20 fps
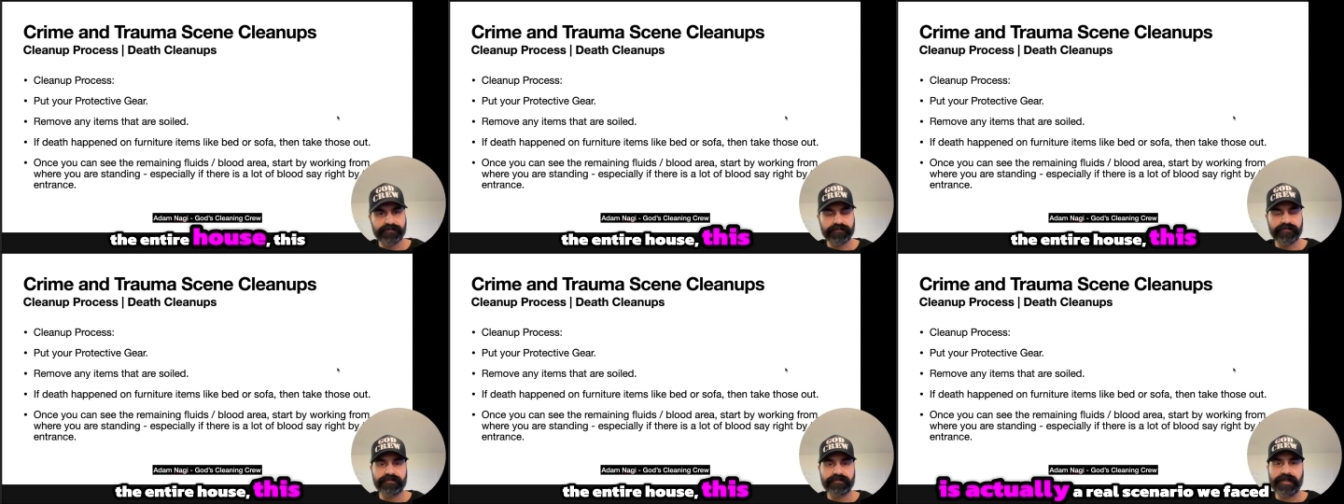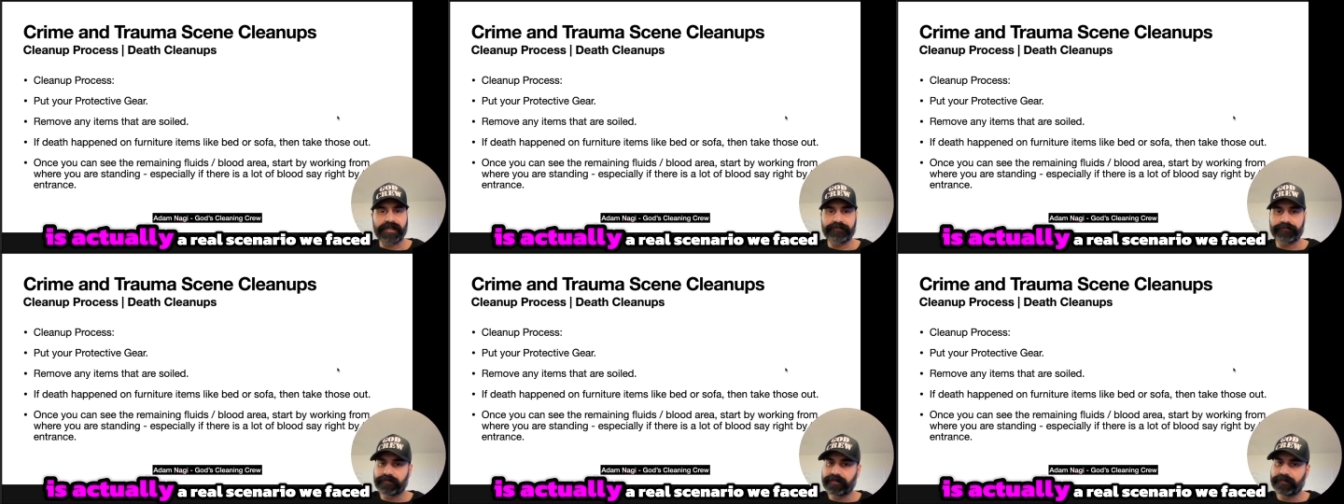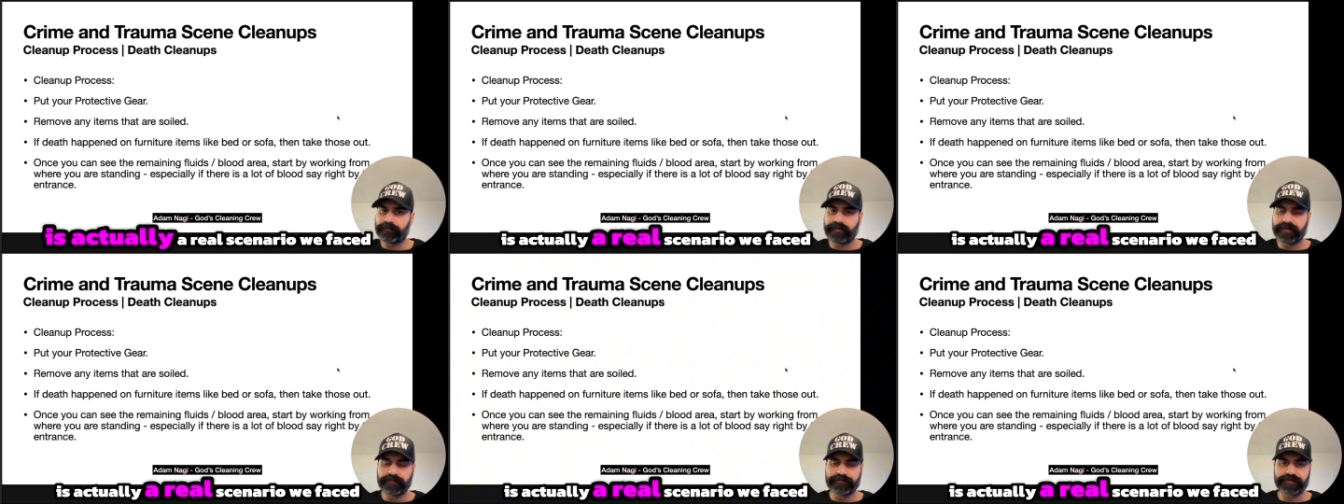It's actually
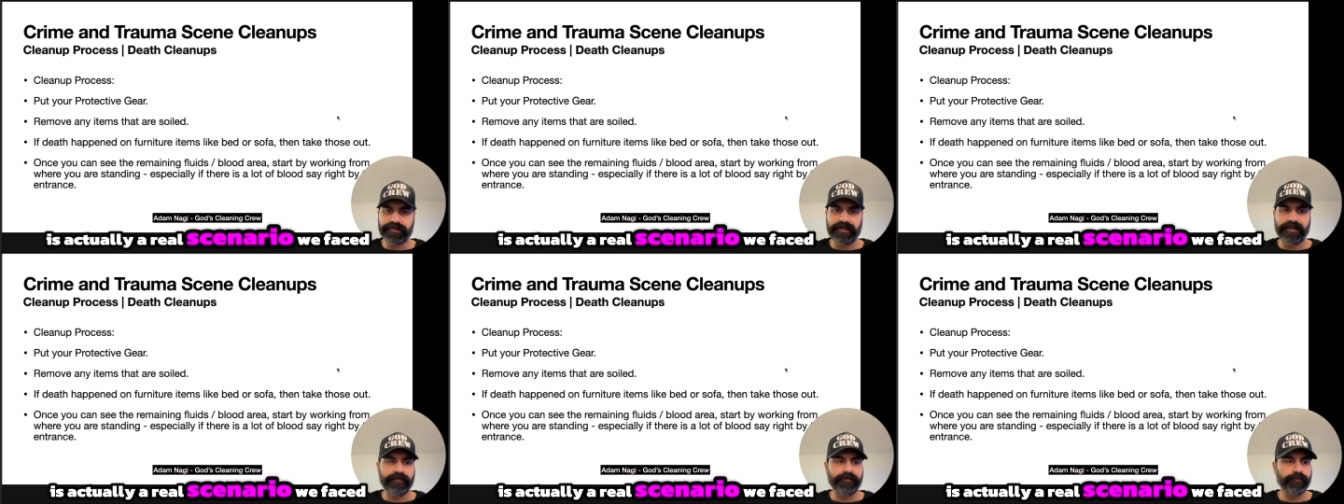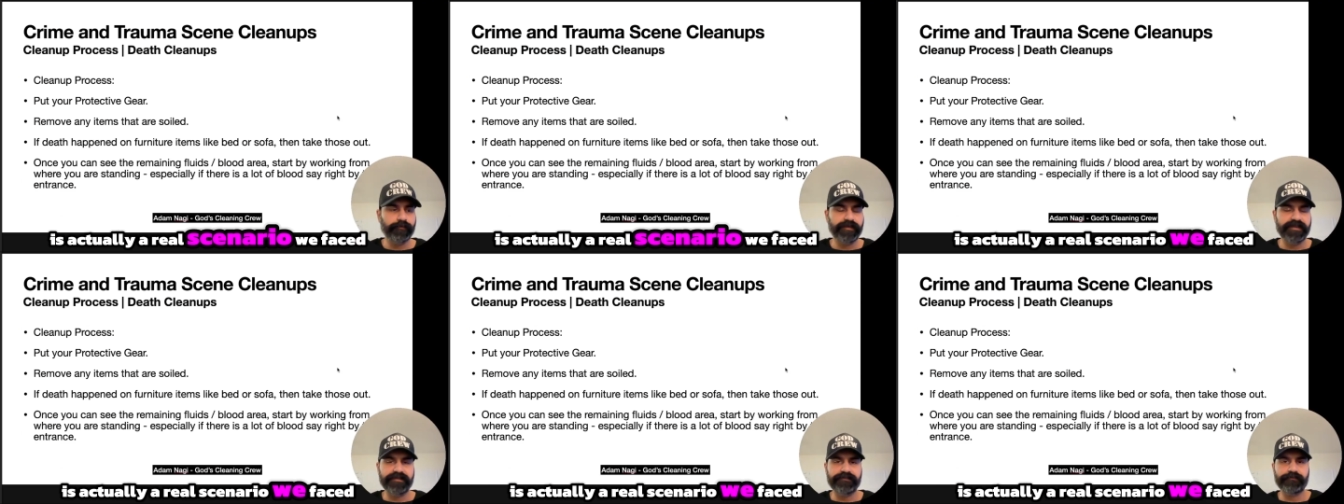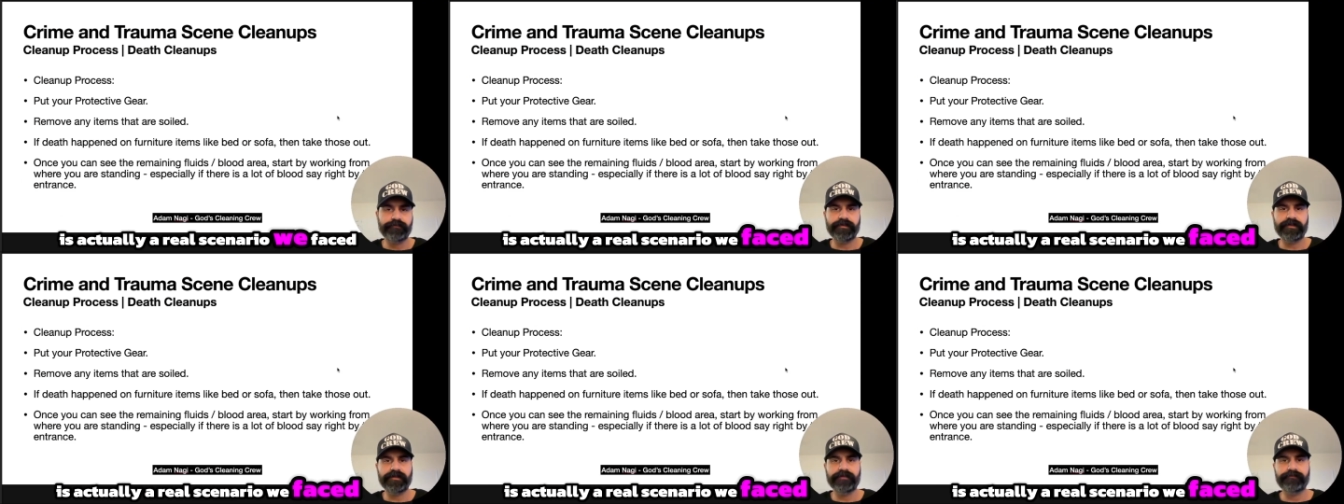a real scenario we
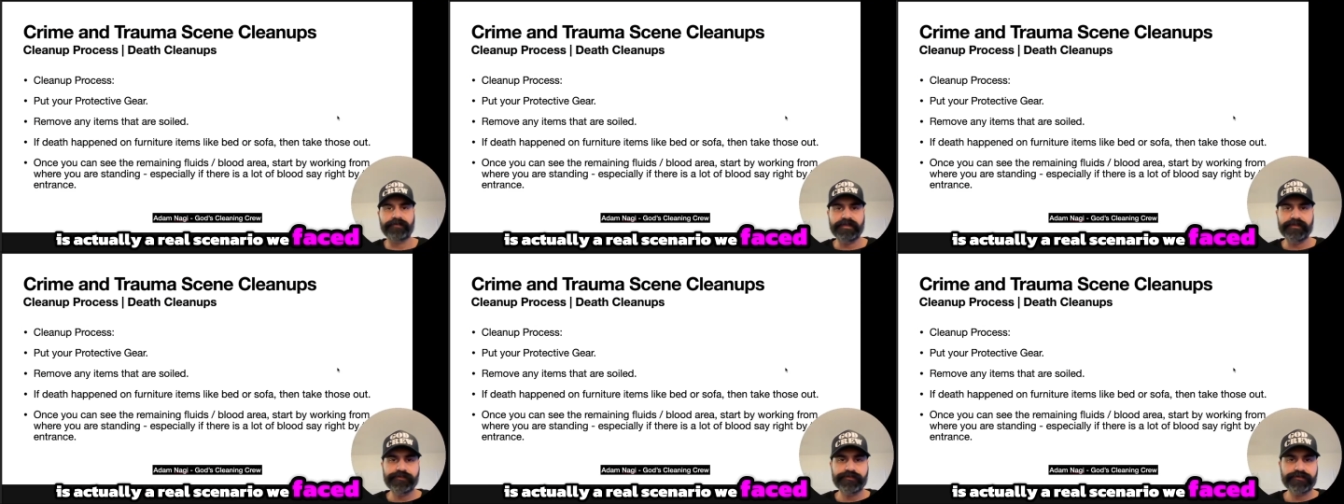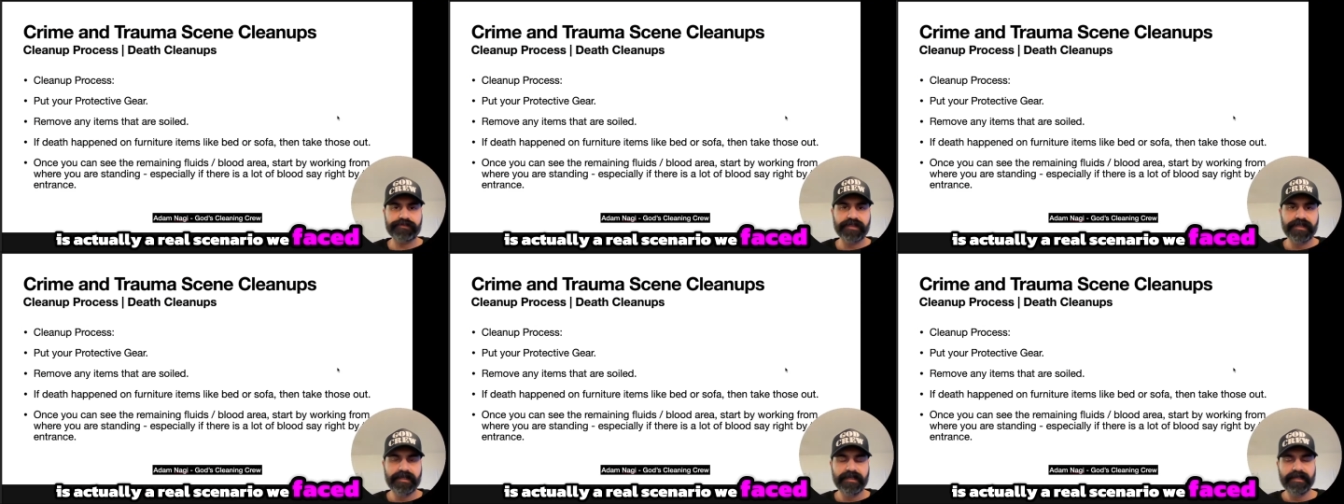faced.